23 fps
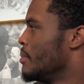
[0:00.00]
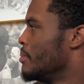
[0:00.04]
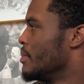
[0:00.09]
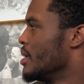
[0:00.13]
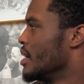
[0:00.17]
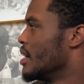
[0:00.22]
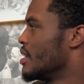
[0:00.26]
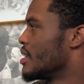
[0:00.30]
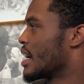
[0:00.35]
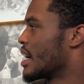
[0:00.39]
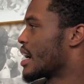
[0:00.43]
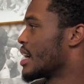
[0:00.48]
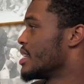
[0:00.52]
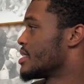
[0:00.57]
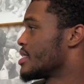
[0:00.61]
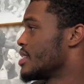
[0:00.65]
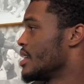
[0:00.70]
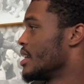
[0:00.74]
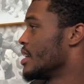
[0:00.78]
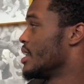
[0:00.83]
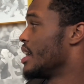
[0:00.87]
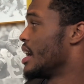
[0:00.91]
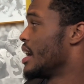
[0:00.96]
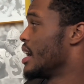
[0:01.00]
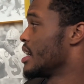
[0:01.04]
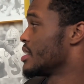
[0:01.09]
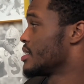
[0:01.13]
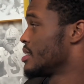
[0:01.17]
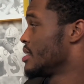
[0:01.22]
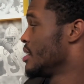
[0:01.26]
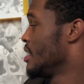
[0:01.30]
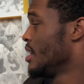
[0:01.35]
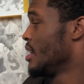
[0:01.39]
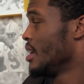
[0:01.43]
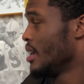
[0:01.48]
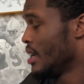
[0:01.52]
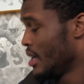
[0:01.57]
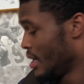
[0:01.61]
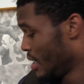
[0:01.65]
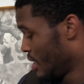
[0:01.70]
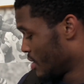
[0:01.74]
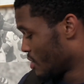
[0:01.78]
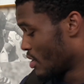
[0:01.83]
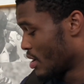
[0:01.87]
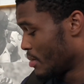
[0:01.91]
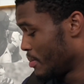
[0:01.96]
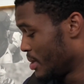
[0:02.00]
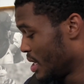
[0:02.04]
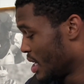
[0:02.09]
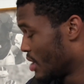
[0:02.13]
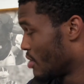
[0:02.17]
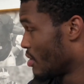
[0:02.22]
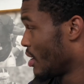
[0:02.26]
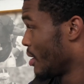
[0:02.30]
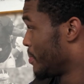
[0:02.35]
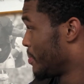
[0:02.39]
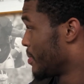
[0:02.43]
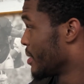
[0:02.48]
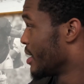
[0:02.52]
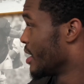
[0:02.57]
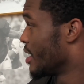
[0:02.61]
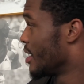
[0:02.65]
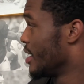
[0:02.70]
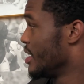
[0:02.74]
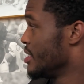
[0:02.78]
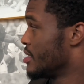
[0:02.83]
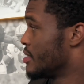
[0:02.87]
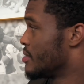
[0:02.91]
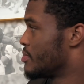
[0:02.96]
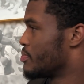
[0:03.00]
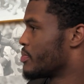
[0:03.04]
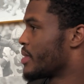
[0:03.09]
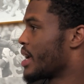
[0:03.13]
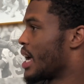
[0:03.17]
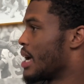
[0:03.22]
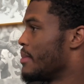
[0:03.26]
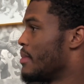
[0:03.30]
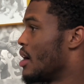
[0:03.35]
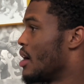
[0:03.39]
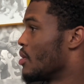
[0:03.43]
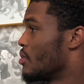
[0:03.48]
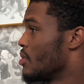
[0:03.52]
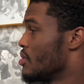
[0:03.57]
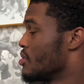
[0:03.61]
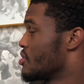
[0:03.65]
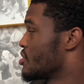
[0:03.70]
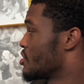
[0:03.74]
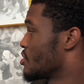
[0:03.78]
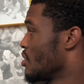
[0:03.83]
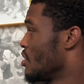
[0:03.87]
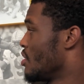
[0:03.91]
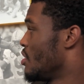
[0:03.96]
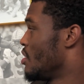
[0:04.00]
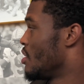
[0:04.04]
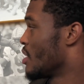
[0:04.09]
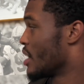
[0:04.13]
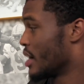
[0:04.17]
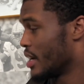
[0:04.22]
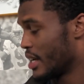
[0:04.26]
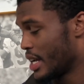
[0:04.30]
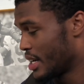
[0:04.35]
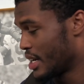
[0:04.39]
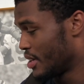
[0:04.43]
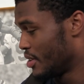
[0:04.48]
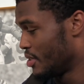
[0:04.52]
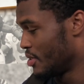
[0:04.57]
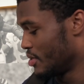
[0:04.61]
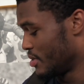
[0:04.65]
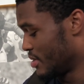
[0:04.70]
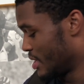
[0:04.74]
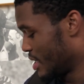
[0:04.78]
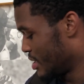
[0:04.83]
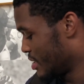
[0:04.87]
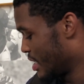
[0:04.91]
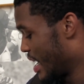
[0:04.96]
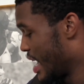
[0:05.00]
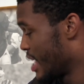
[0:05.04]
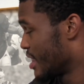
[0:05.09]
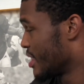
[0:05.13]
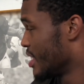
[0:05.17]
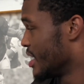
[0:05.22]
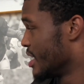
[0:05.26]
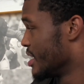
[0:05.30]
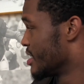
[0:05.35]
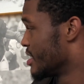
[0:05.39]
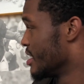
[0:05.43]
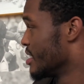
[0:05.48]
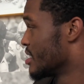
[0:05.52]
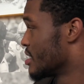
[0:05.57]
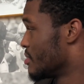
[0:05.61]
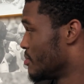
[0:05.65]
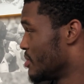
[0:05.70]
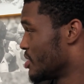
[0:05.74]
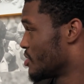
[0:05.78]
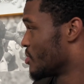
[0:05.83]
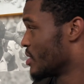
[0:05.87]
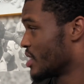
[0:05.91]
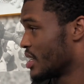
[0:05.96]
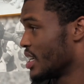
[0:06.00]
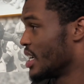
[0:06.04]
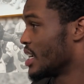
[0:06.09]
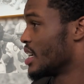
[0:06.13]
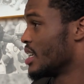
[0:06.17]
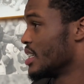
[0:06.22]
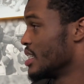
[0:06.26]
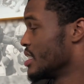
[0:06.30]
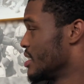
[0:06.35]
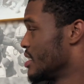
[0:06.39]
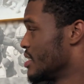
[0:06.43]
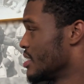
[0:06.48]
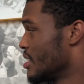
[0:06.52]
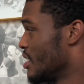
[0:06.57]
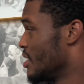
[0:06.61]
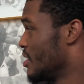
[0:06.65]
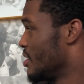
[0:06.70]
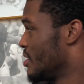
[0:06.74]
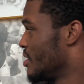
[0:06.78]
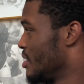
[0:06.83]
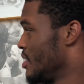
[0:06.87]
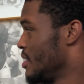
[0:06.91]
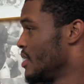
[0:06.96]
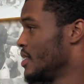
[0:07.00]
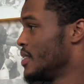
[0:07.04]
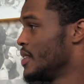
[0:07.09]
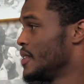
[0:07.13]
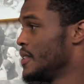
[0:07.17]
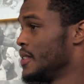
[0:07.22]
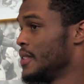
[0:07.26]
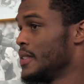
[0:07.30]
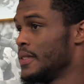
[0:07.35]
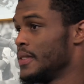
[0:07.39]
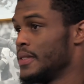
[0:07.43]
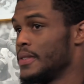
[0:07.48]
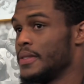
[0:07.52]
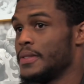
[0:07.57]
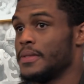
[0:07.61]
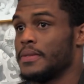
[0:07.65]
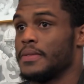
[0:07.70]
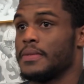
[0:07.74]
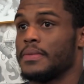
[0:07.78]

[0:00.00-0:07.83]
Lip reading: But, like I said, Dax... Want to be a great player. He's came out real strong, and that dude, athleticism is ridiculous. So.